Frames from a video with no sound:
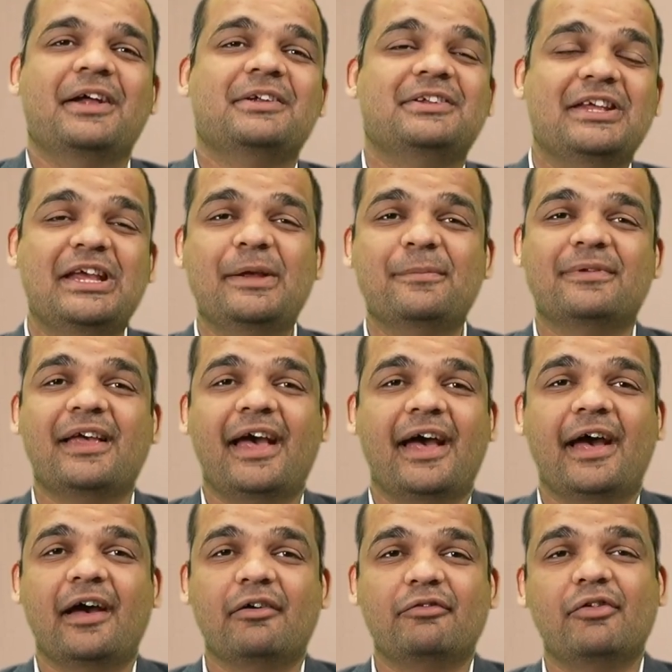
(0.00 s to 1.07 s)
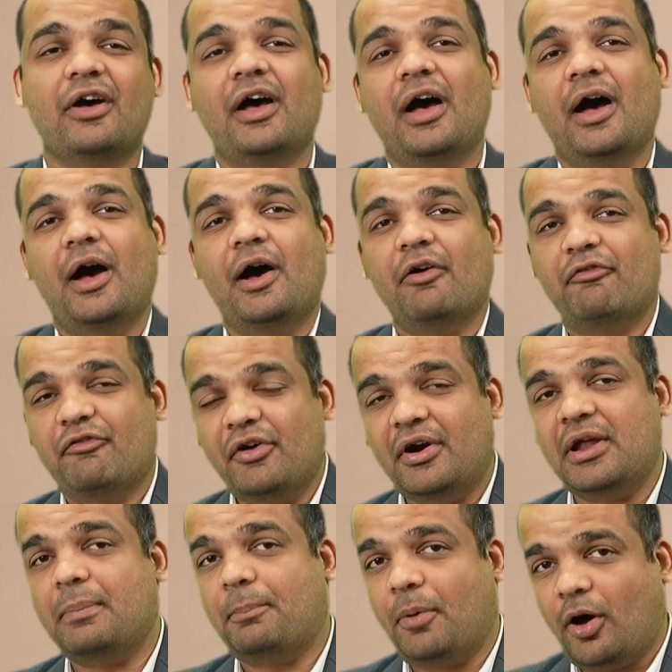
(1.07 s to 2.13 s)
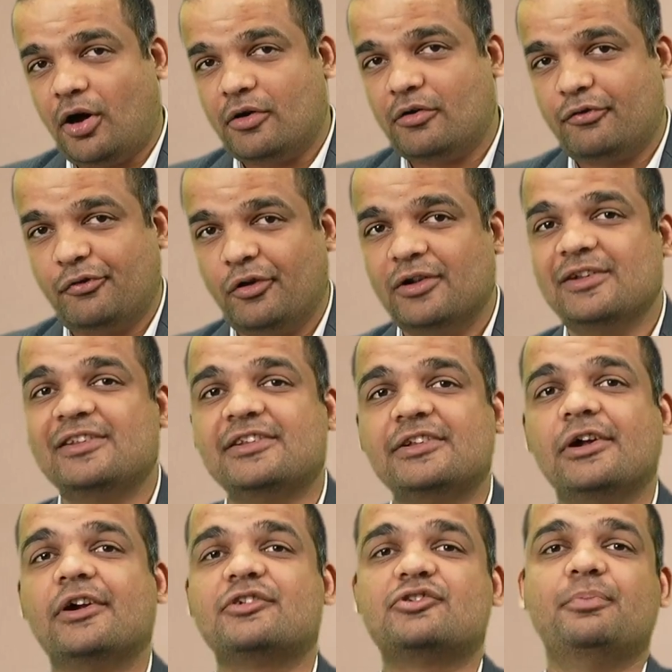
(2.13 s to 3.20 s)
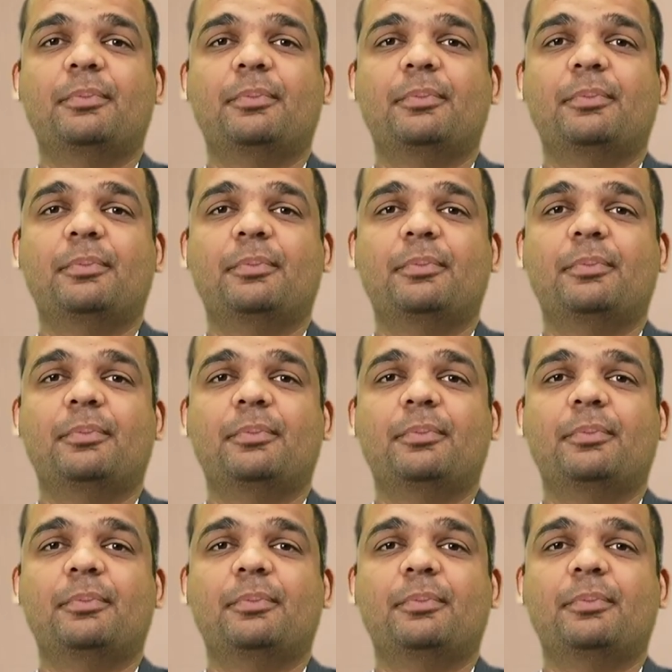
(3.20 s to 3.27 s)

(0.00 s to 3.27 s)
Teams have a very powerful search